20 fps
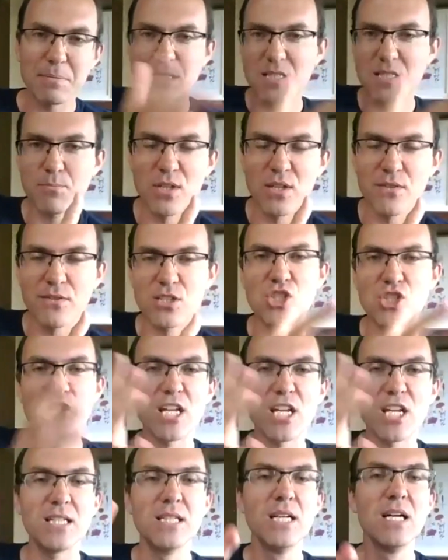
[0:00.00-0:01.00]
the previous
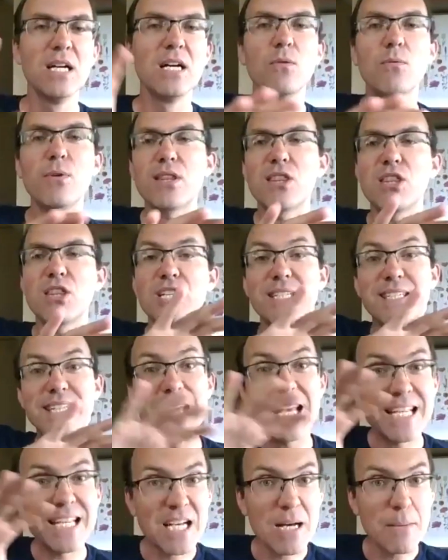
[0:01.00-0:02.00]
chain, with the
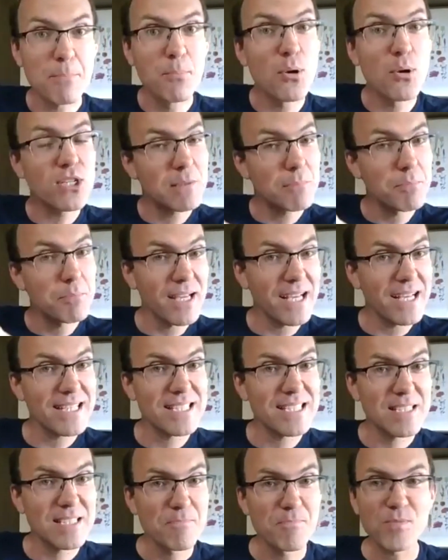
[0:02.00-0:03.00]
data put in
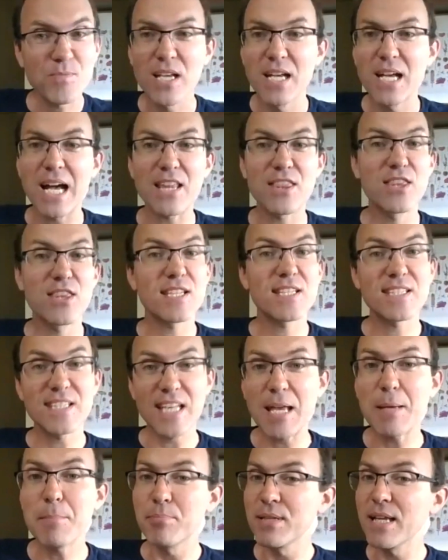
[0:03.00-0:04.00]
place at the
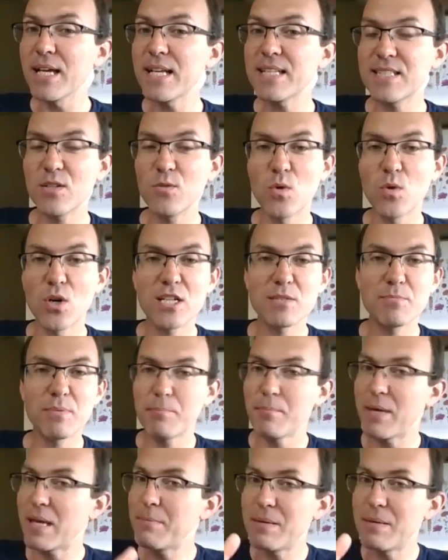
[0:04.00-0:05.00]
same place it was, but
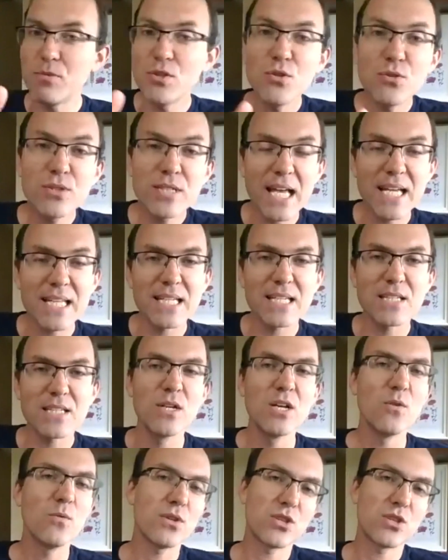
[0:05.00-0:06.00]
maybe mutated
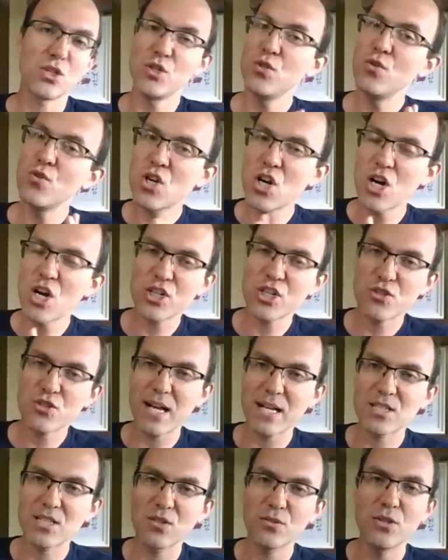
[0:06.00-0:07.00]
with a new
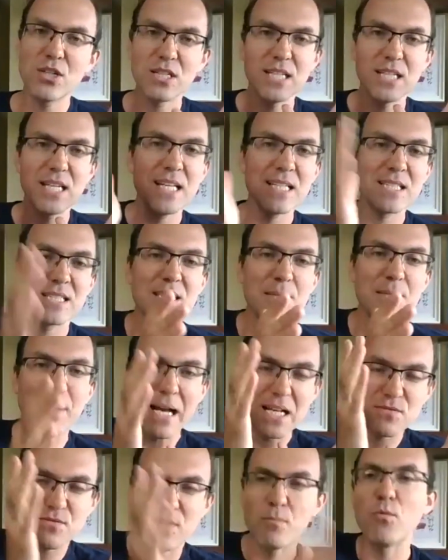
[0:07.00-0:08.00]
contract. So you can easily
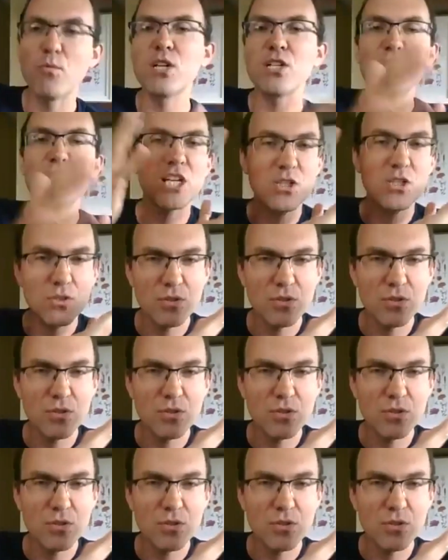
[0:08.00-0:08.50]
pass from one chain to